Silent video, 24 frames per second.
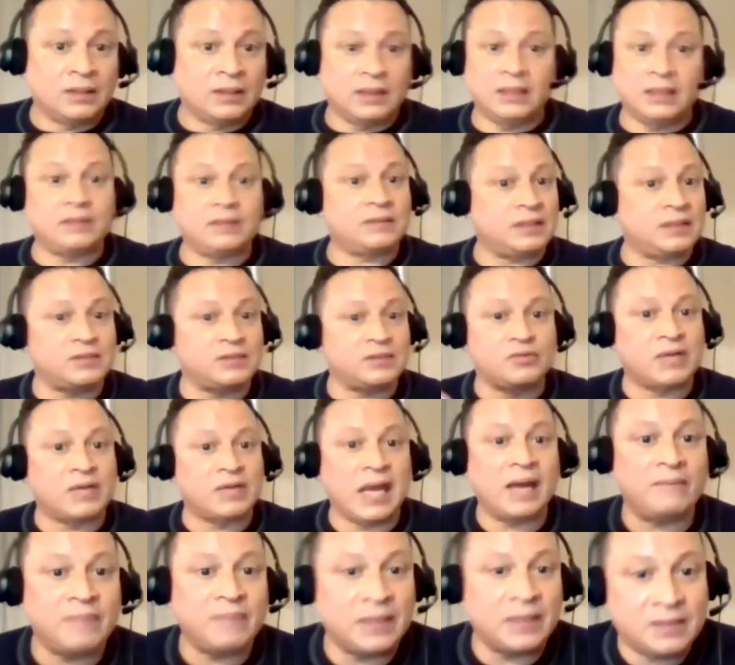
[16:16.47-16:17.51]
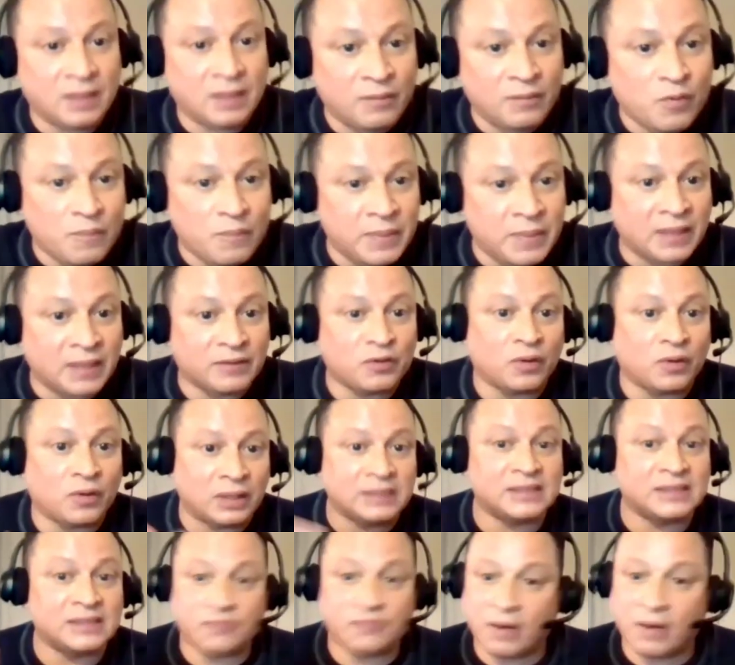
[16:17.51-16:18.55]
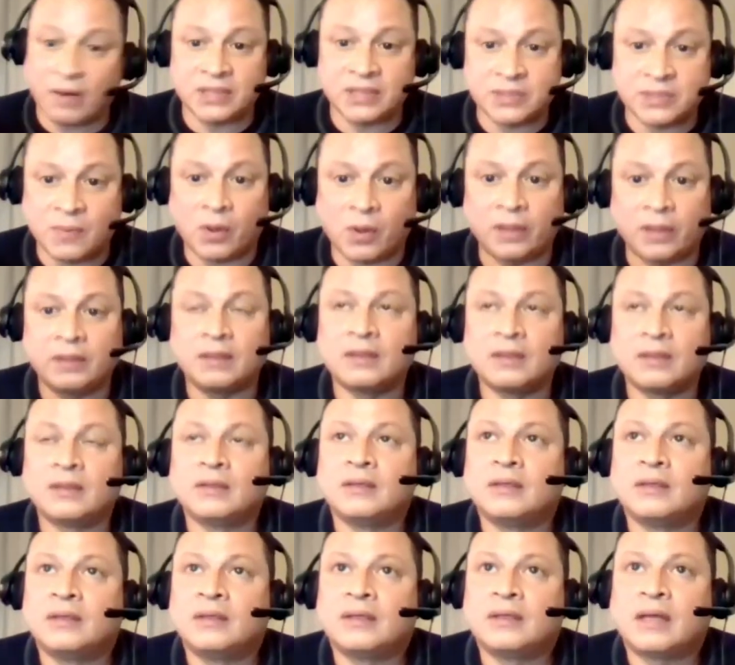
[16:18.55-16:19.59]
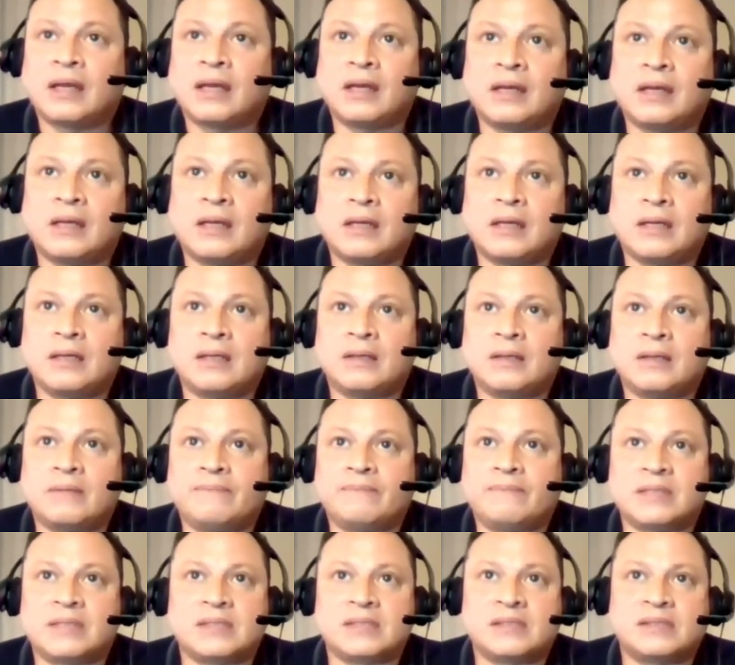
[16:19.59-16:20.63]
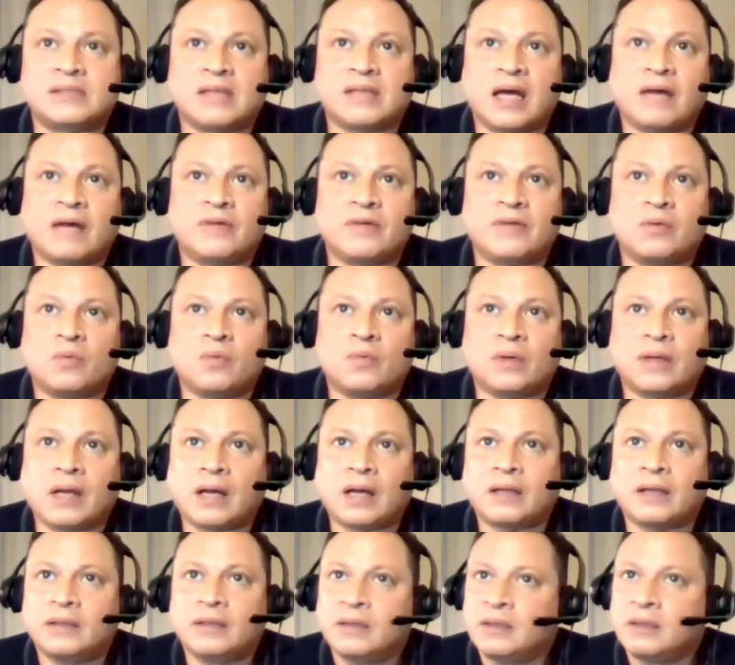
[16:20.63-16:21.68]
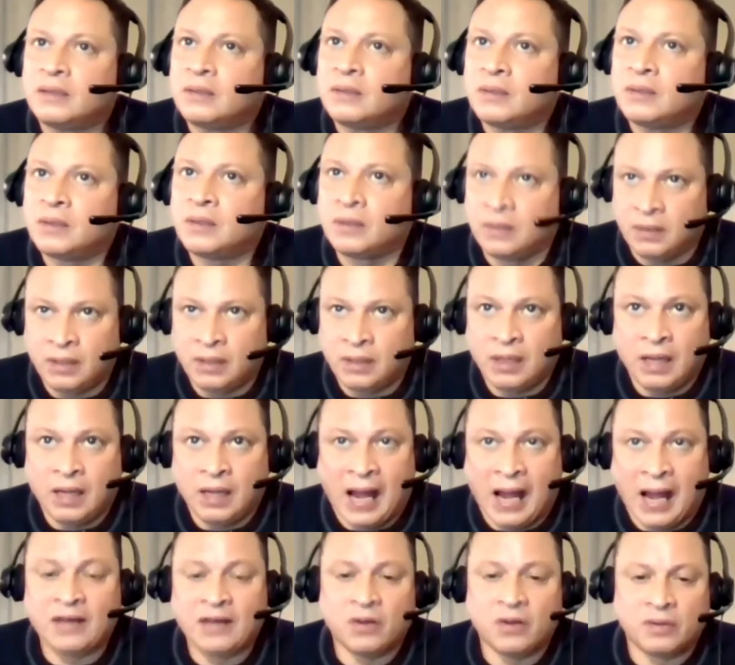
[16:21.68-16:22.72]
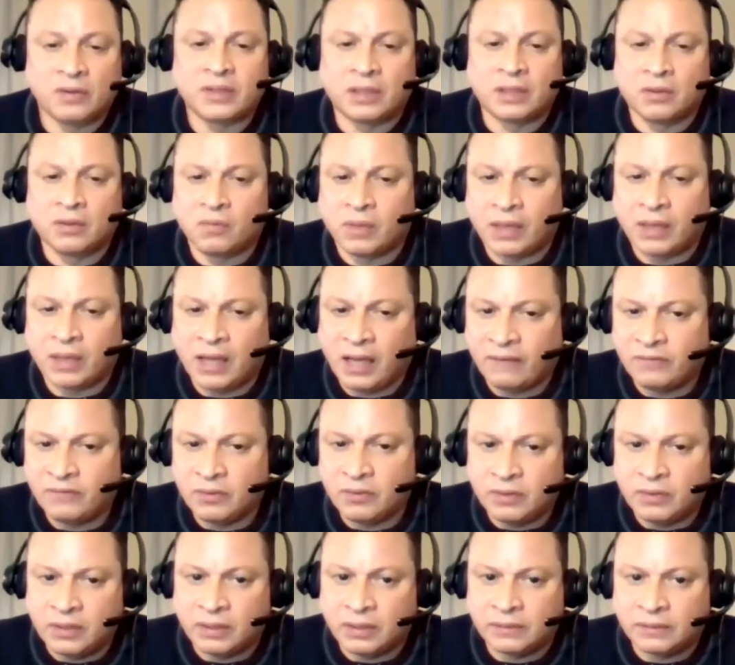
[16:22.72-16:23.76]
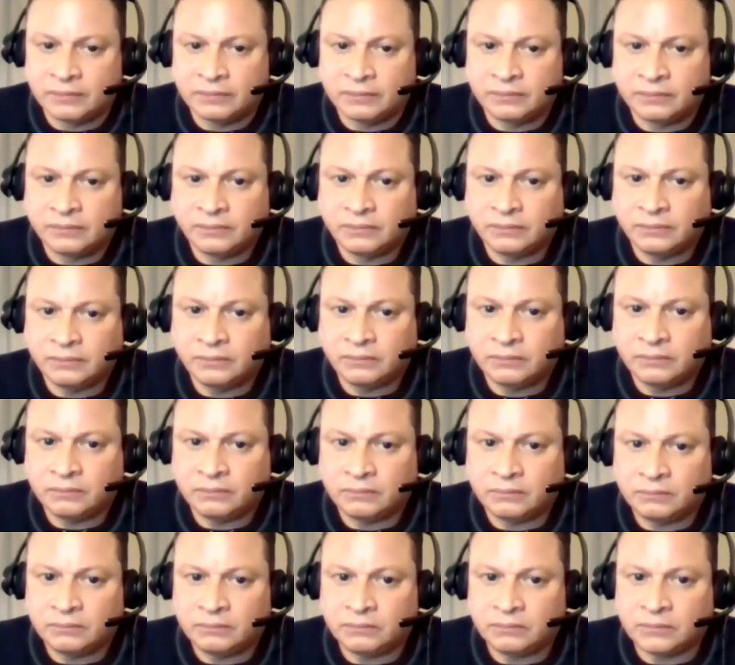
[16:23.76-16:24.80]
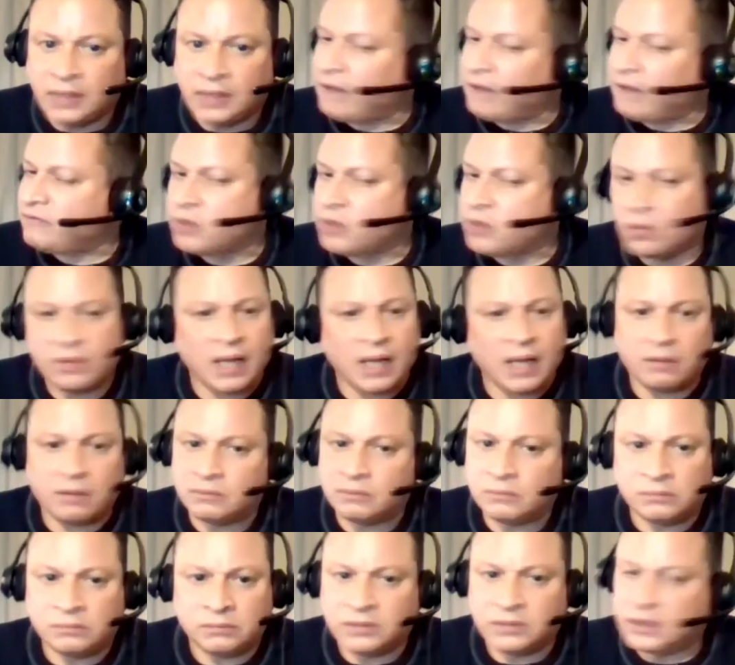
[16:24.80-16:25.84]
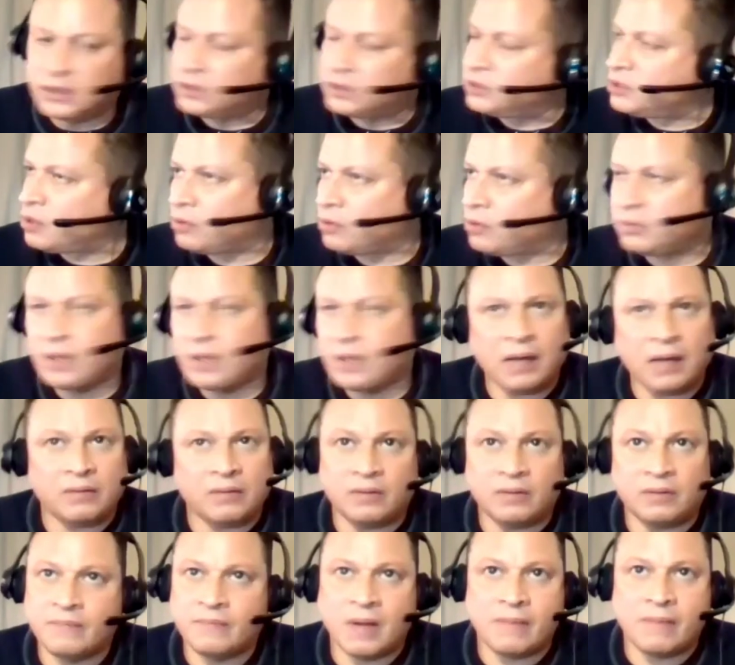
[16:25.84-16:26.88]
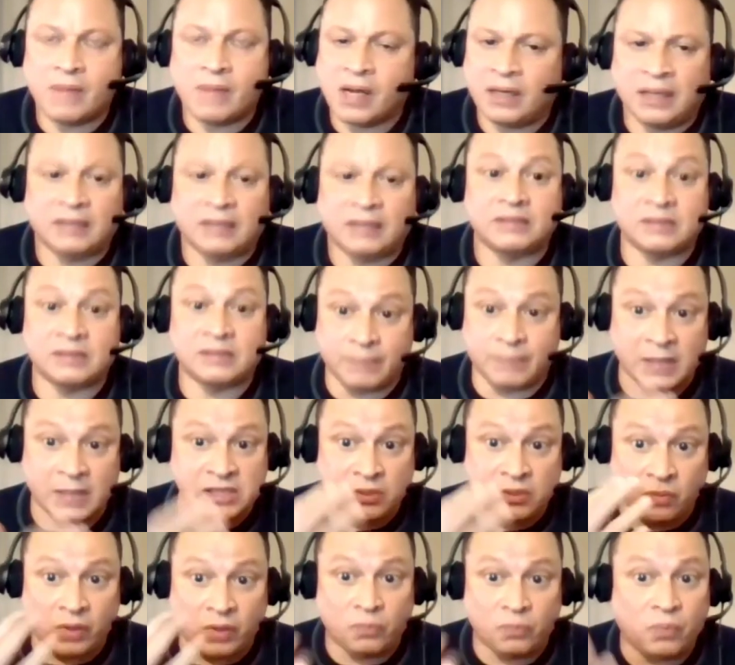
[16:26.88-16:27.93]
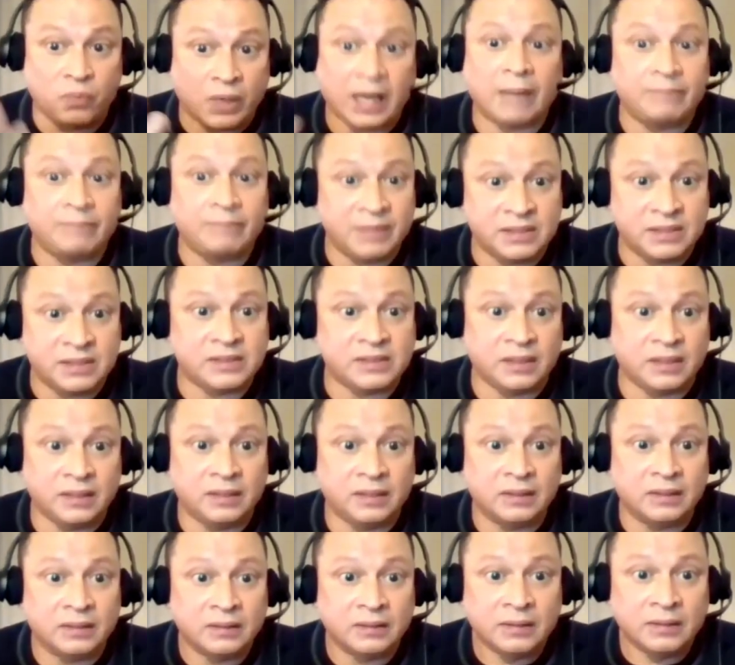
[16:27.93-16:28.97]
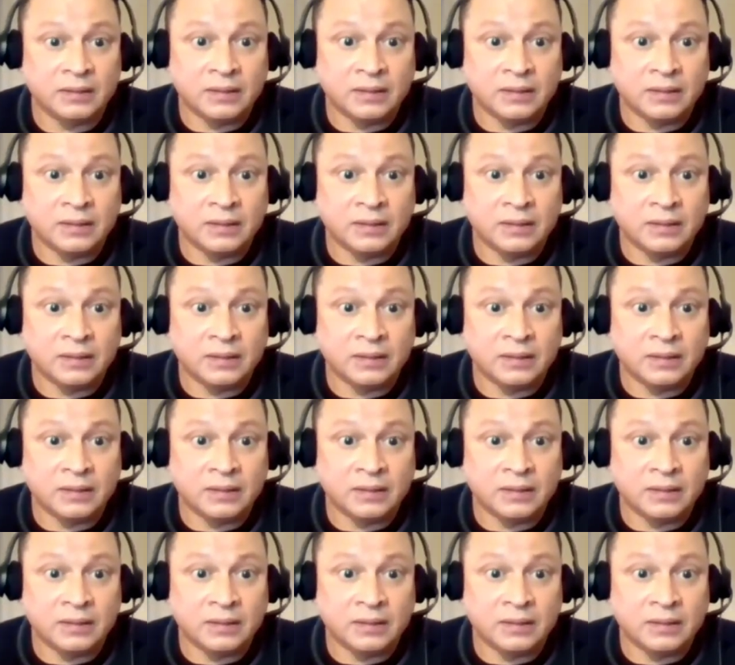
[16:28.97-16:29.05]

He, you can't be dumb and be you know he's very smart and business savvy and whatnot. I know they're gonna want to have you in there. Yeah, I have no doubt. There's no doubt in my mind, and especially with what I've been seeing,